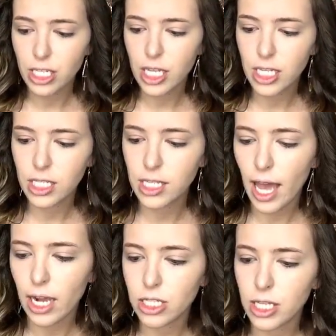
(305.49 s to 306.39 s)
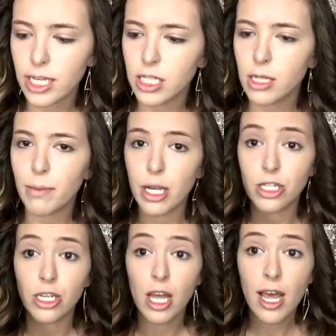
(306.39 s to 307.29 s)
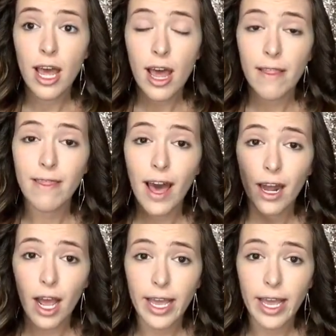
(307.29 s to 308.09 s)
This actually is the brush that